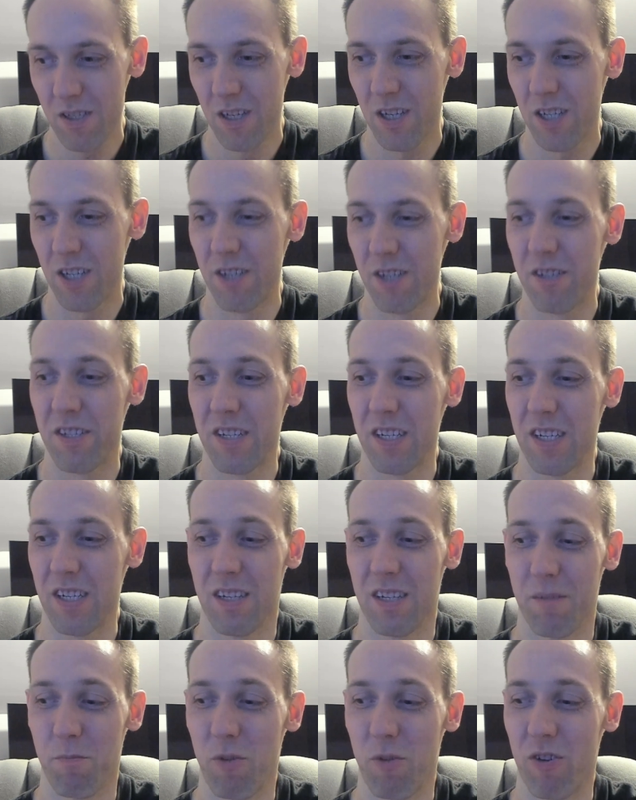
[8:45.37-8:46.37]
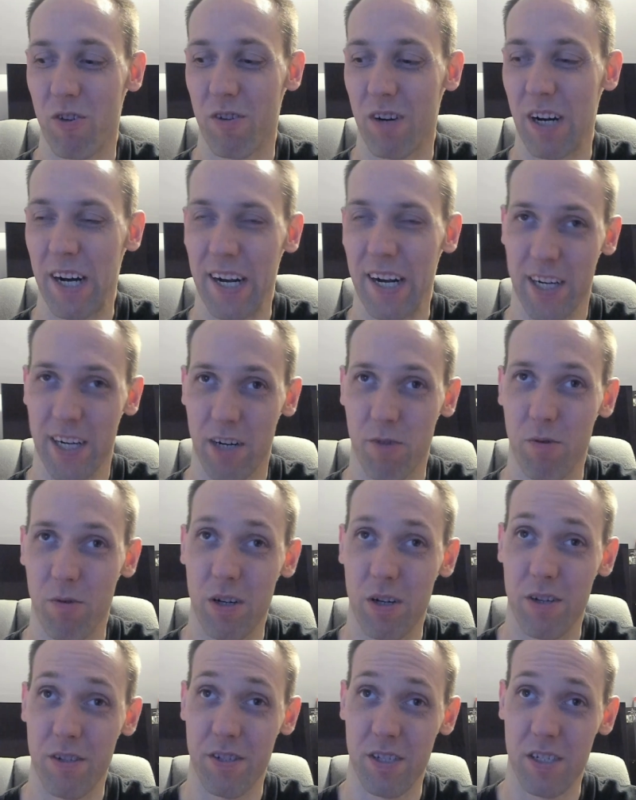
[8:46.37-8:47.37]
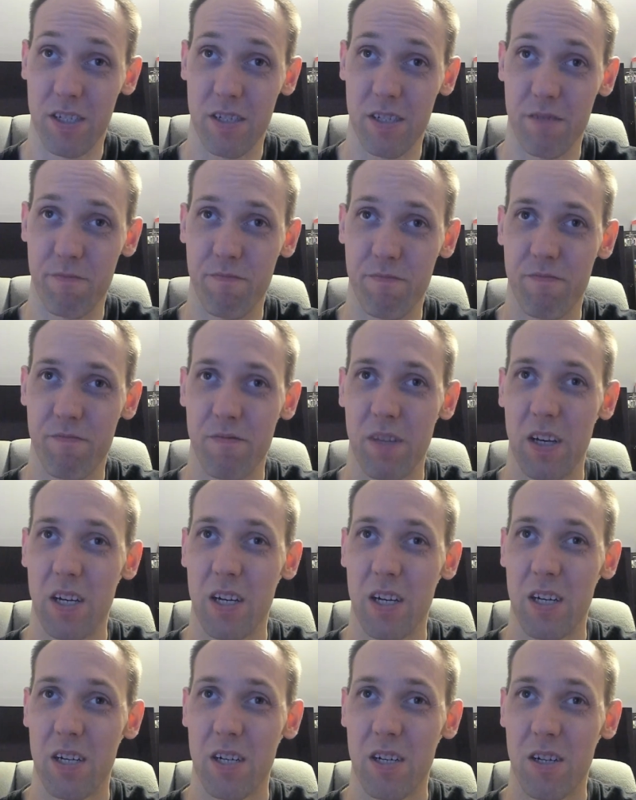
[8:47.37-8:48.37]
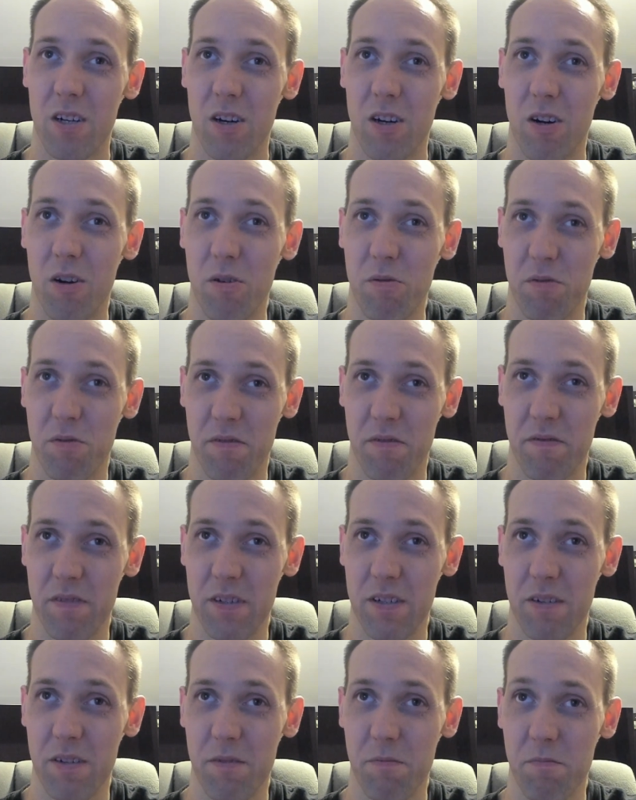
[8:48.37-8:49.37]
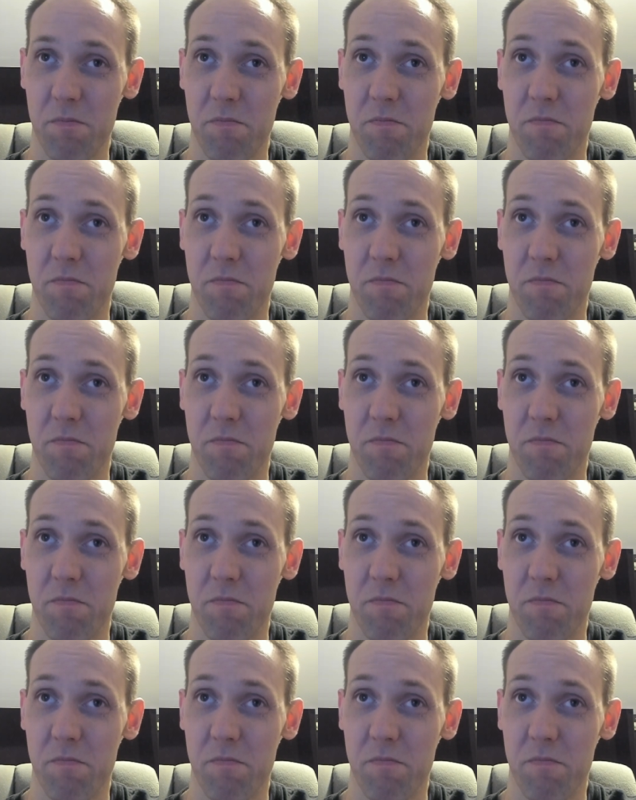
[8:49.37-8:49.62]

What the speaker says: you're seeing a more high quality older film